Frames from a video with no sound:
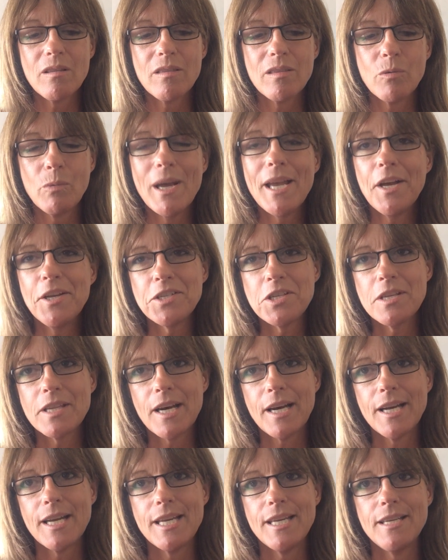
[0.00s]
the way I do
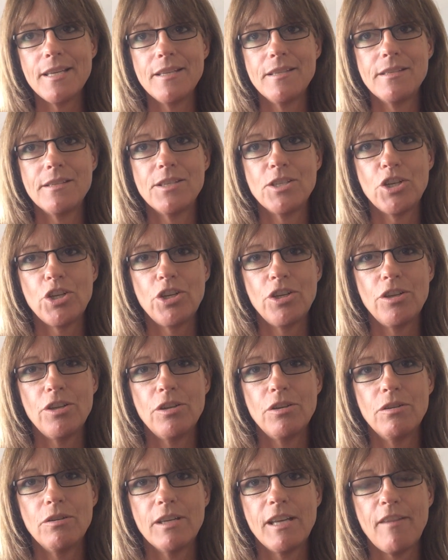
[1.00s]
that is
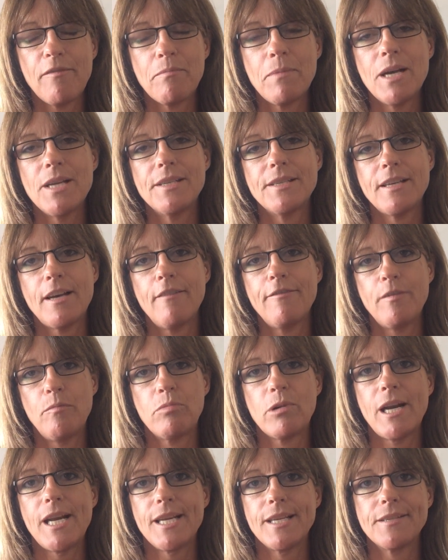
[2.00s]
to give myself a
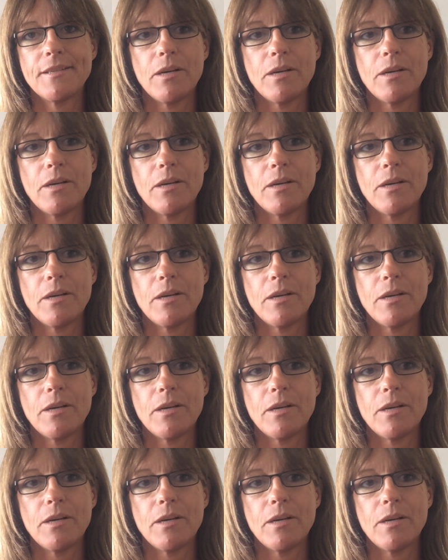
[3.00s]
break.